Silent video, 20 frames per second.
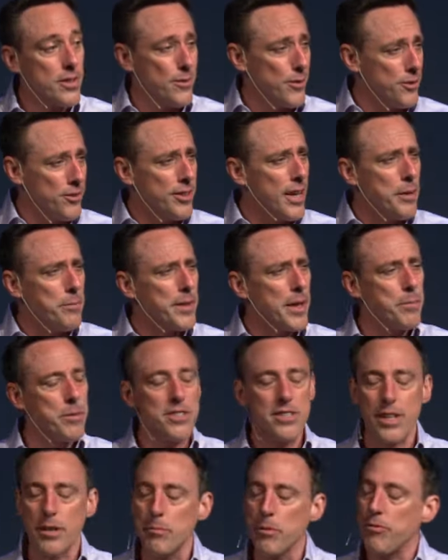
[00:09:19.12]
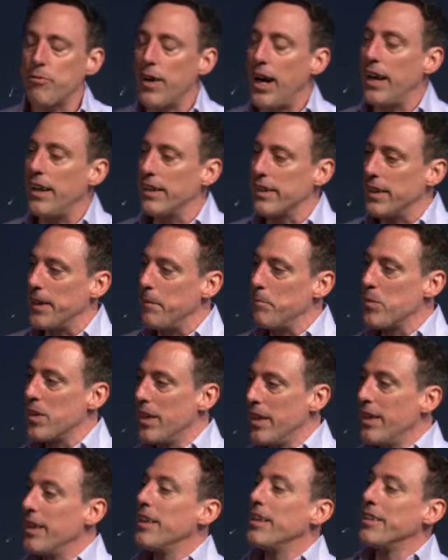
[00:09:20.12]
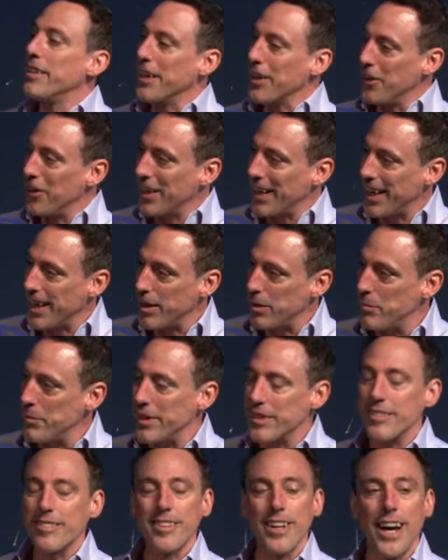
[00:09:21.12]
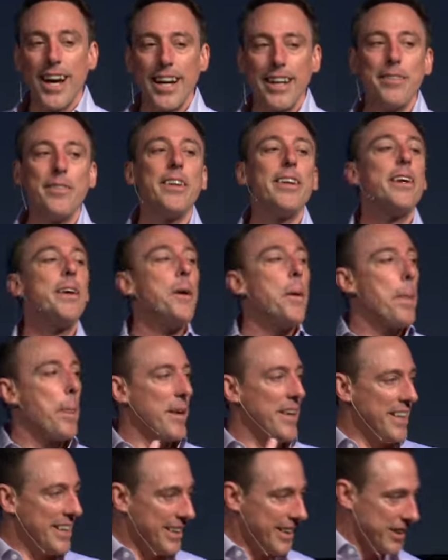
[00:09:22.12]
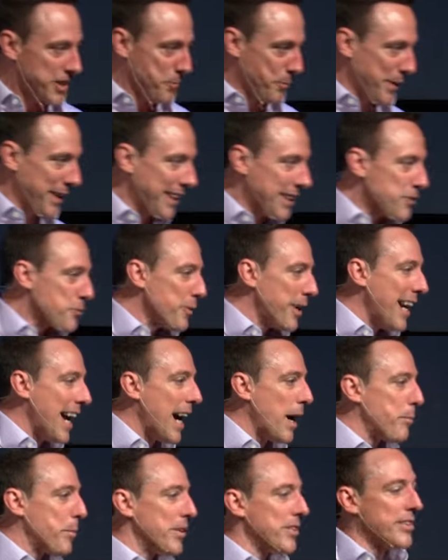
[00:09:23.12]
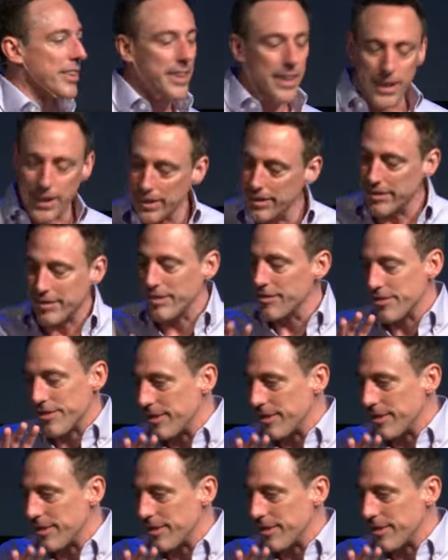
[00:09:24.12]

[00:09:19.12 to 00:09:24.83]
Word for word: same type of scene but finally they go get him inside he explains what happens and then he just